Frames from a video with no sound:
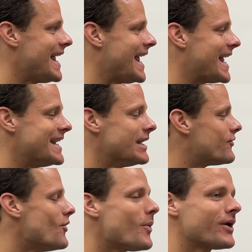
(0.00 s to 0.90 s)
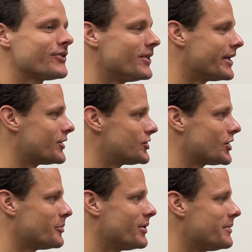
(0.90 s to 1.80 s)
And it's nowhere in the
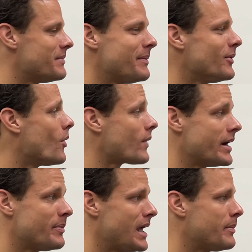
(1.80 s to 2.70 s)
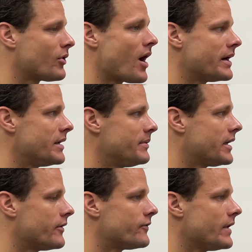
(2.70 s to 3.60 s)
literature, but maybe we'll write a paper on it
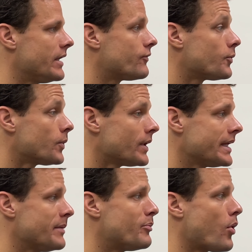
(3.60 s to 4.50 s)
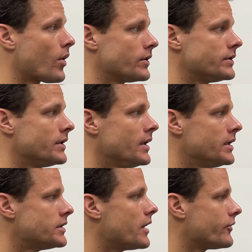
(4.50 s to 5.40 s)
because it's really important
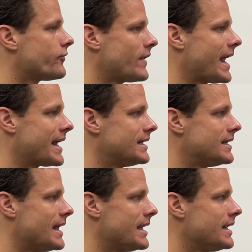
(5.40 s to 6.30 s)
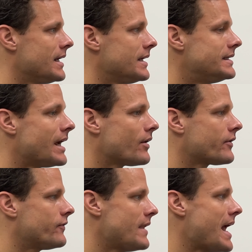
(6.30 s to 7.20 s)
to understand that
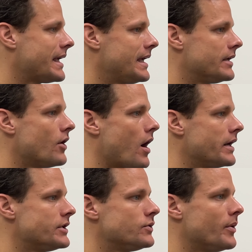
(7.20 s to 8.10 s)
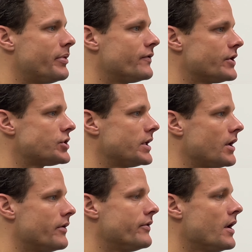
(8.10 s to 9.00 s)
Derick's neck had gone into a position
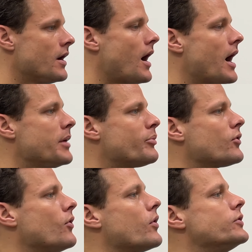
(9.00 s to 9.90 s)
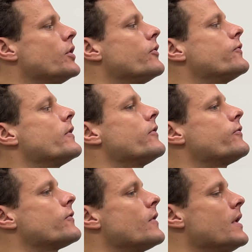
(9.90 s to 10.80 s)
of hyperlordosis